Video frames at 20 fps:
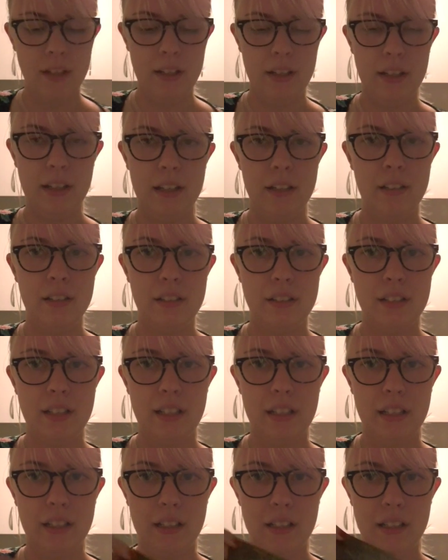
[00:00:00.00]
and
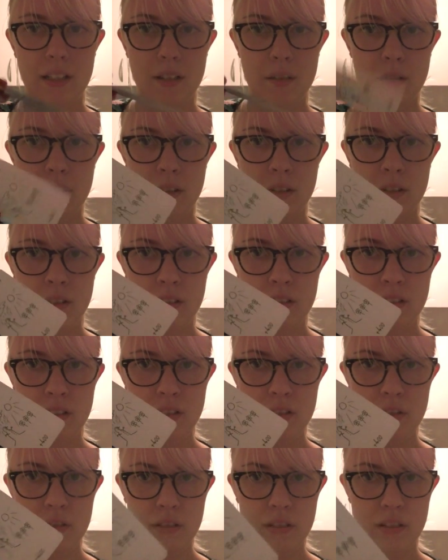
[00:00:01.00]
she
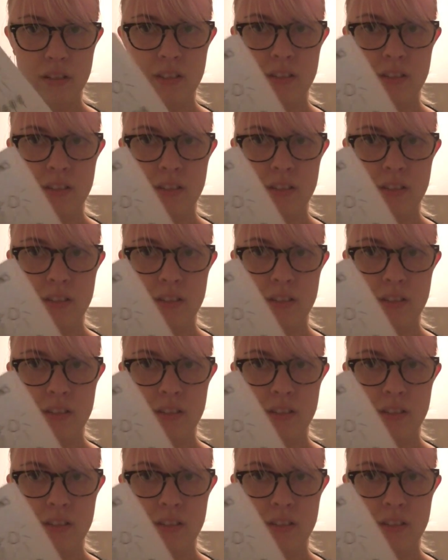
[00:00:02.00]
took